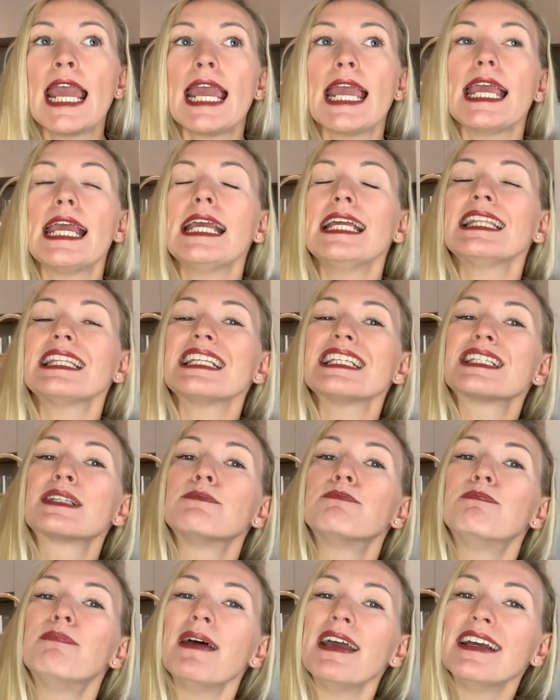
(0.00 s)
it is
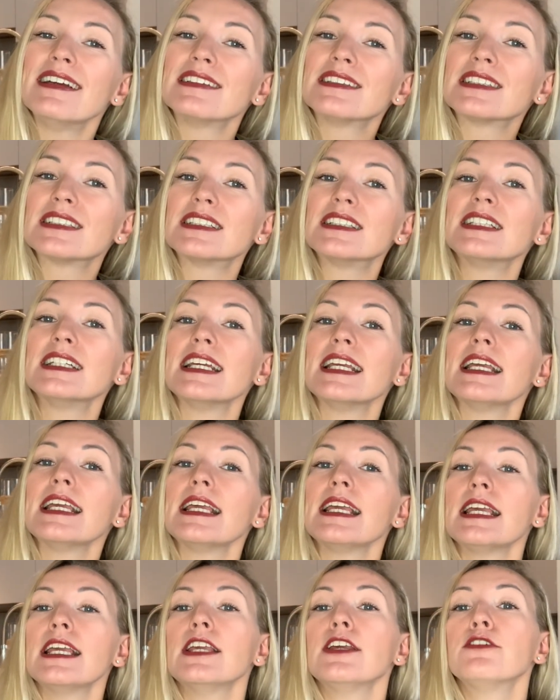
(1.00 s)
better
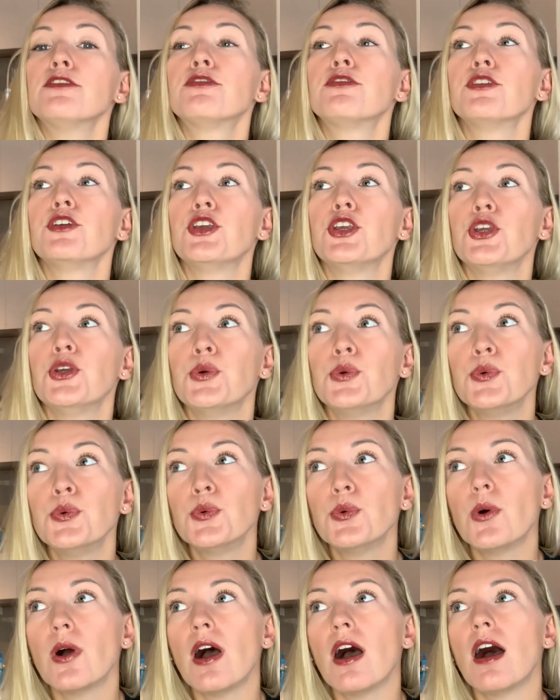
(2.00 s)
if
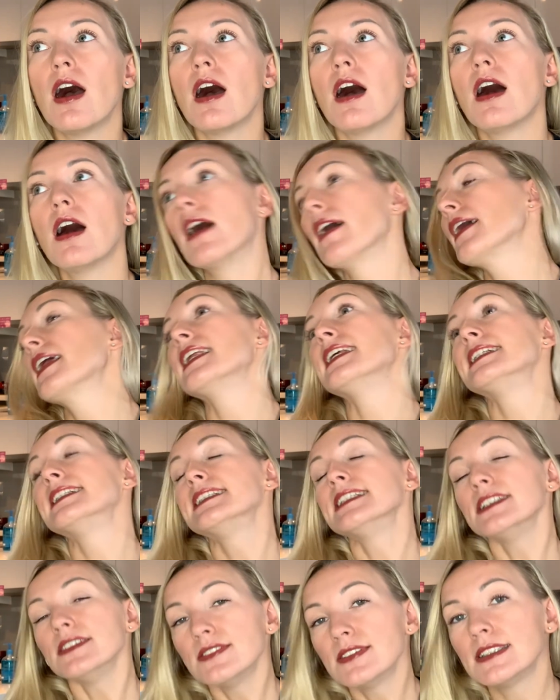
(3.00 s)
you
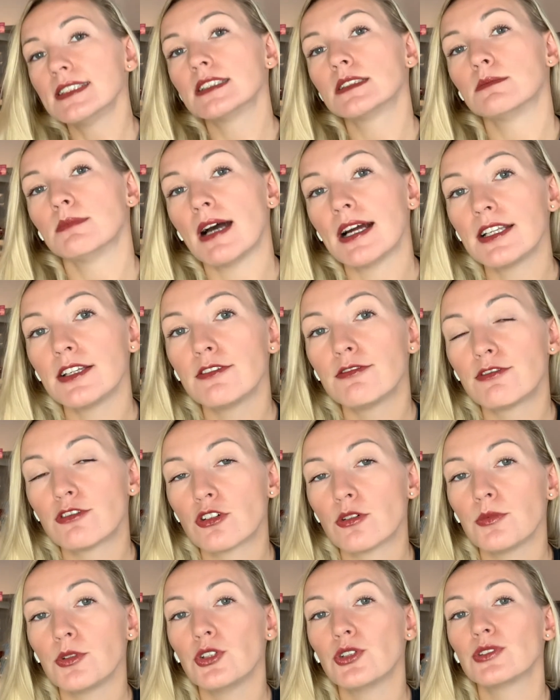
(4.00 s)
receive this money
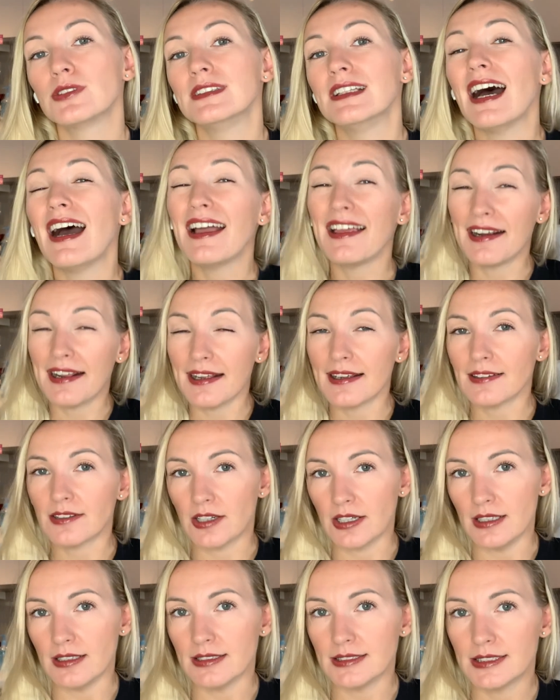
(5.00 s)
from your direct
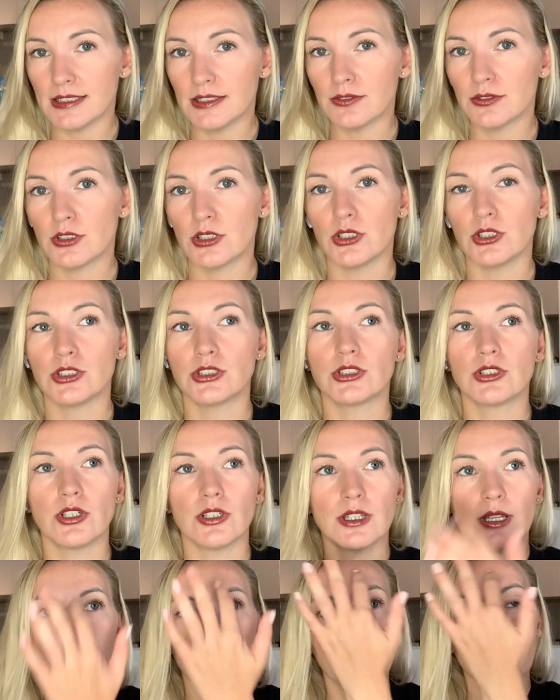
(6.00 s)
relative. So it's
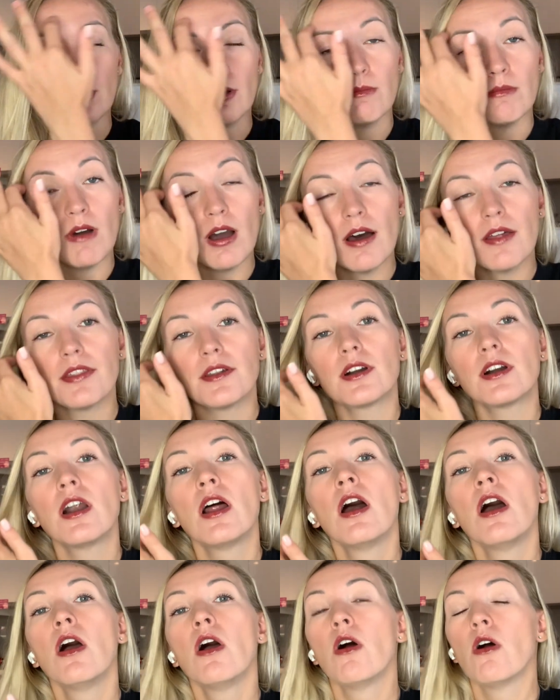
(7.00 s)
gonna be your mother
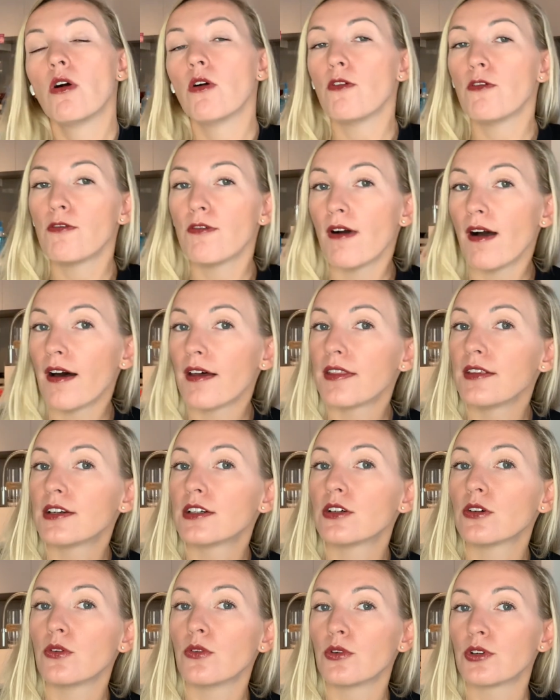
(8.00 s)
or
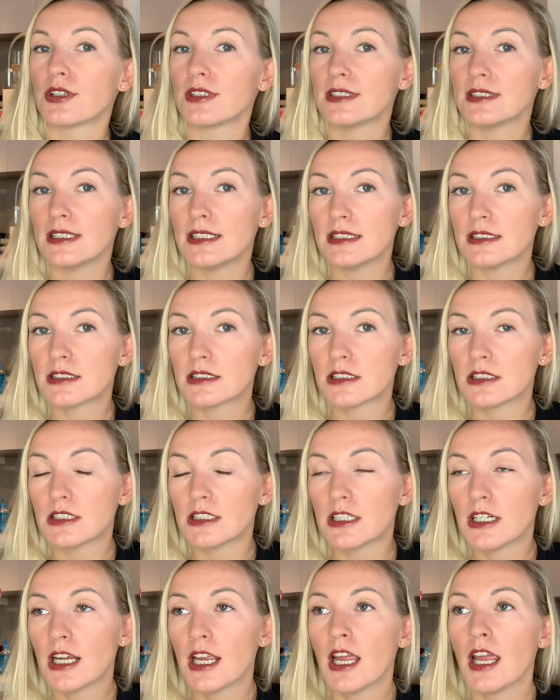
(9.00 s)
father or
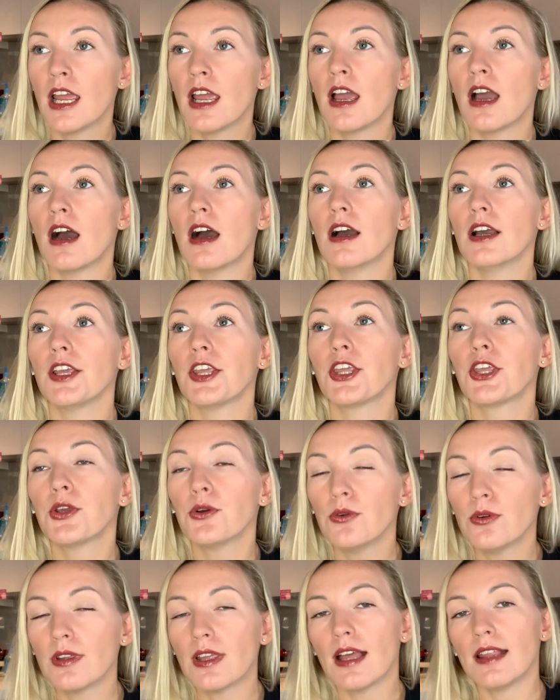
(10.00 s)
sister.
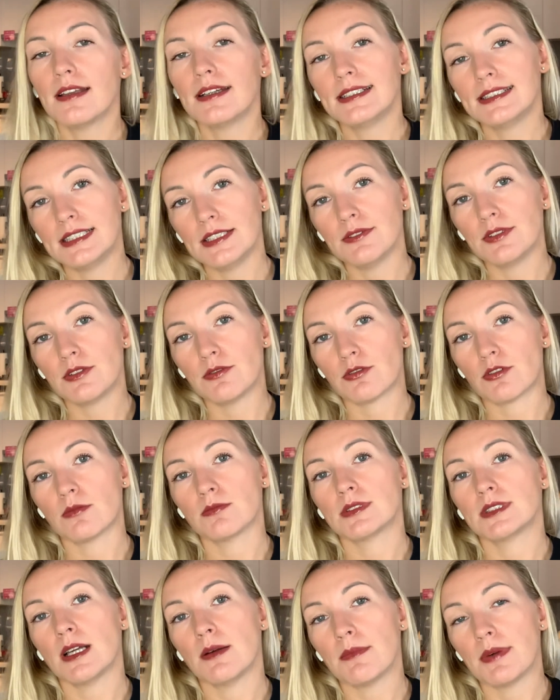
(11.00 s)
You can receive it from
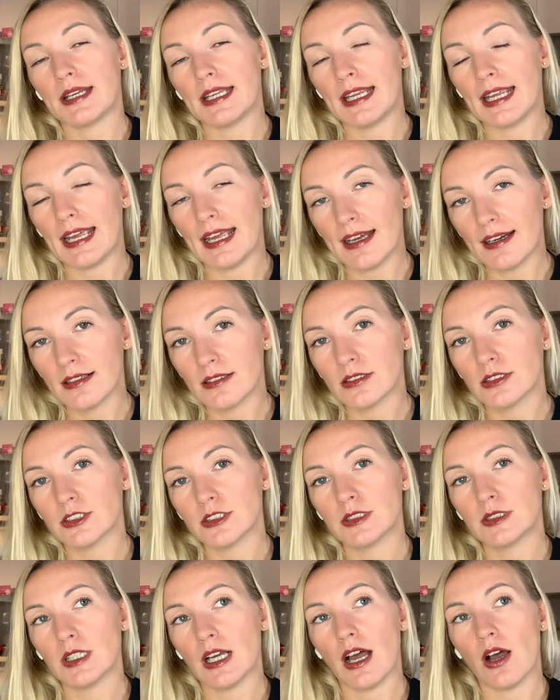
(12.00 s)
somebody else,
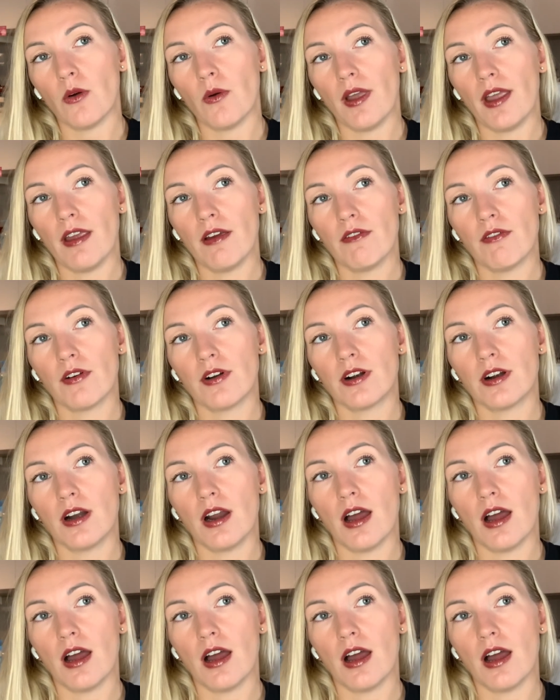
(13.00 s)
however,